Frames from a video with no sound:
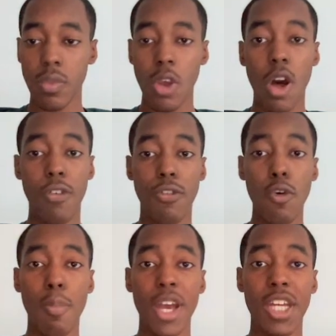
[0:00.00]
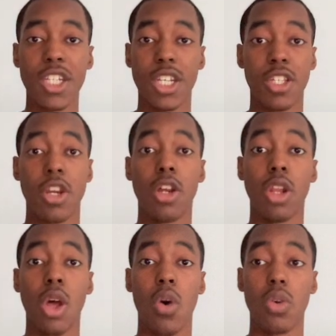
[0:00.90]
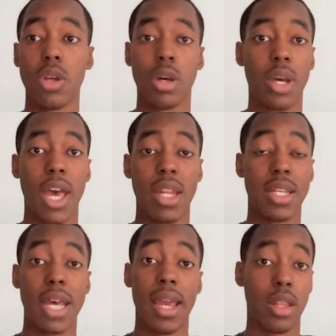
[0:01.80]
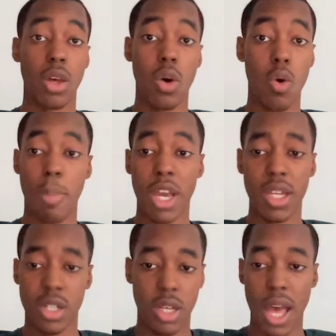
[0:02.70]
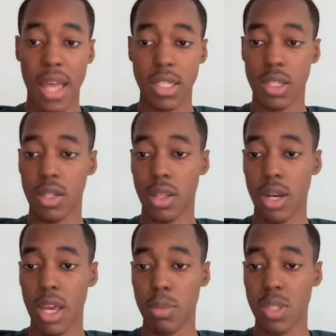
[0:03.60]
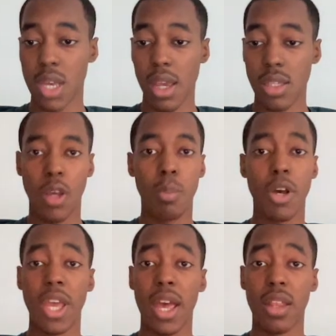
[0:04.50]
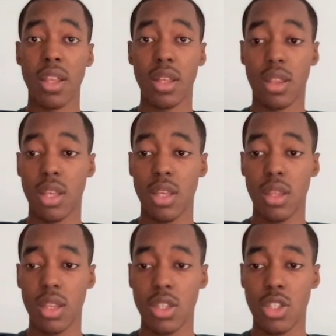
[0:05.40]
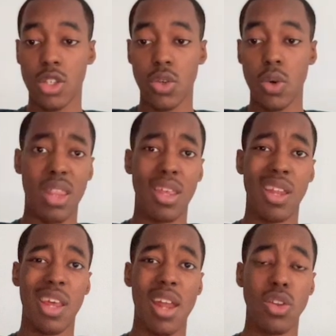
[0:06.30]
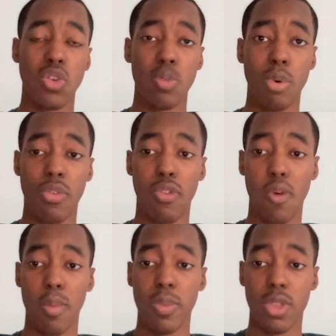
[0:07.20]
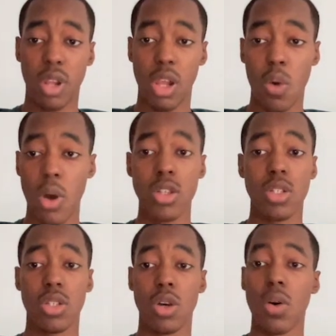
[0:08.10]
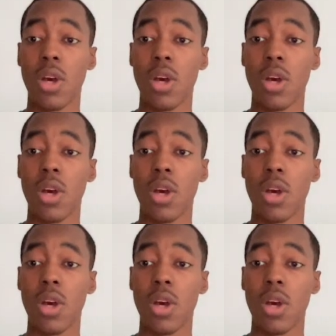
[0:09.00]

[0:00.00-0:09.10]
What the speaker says: A full page is going to load and take the whole page, as the name says. But yeah, these two, they tend to perform the lowest. So